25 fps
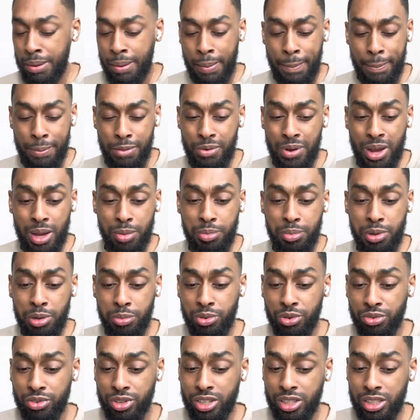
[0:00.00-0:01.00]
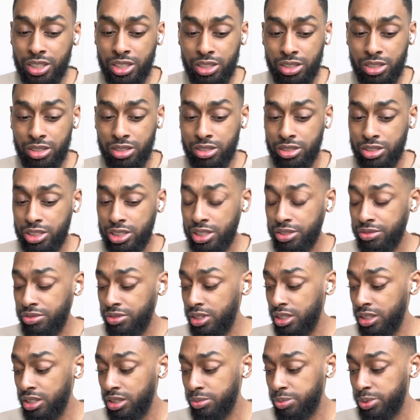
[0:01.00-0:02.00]
you had people really
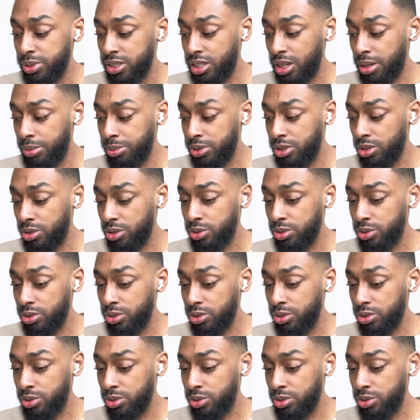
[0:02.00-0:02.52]
shifting your perception